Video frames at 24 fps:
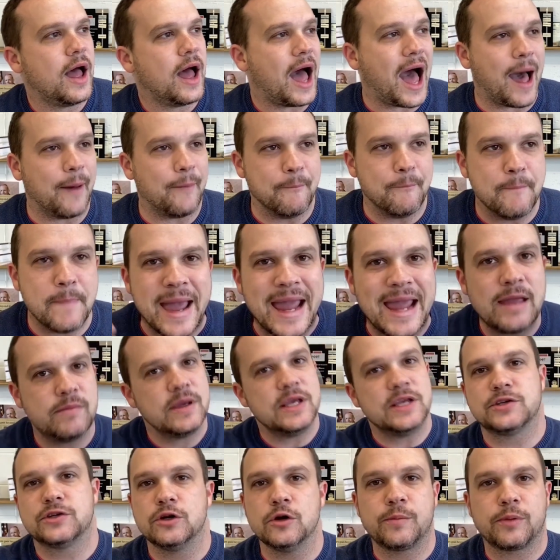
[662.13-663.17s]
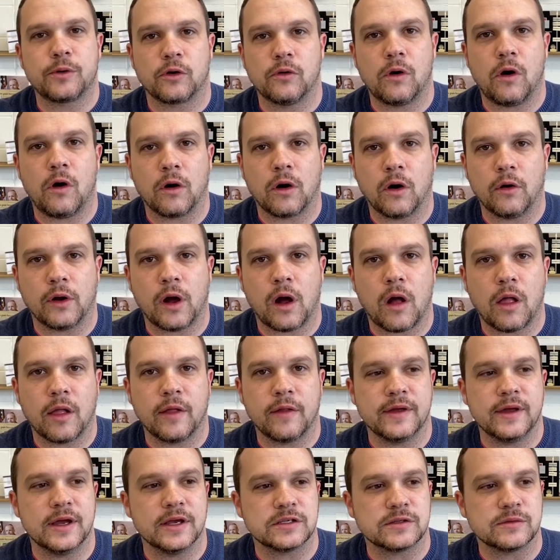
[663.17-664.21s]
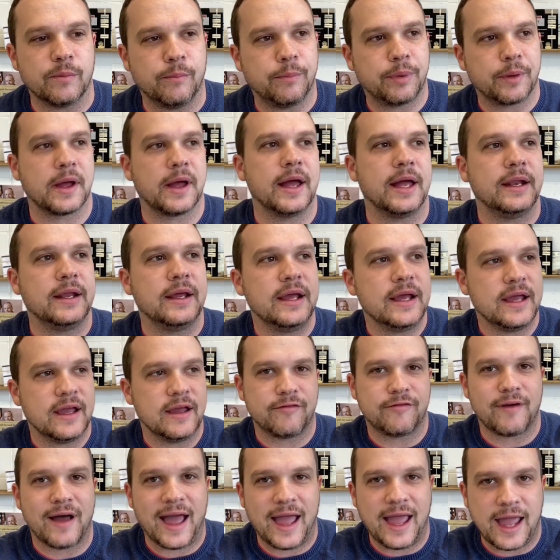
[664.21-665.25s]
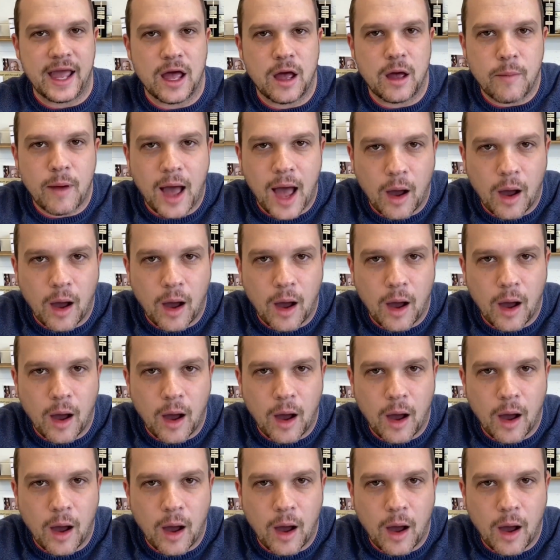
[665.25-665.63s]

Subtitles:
I may be super wrong on all of this, but if I am,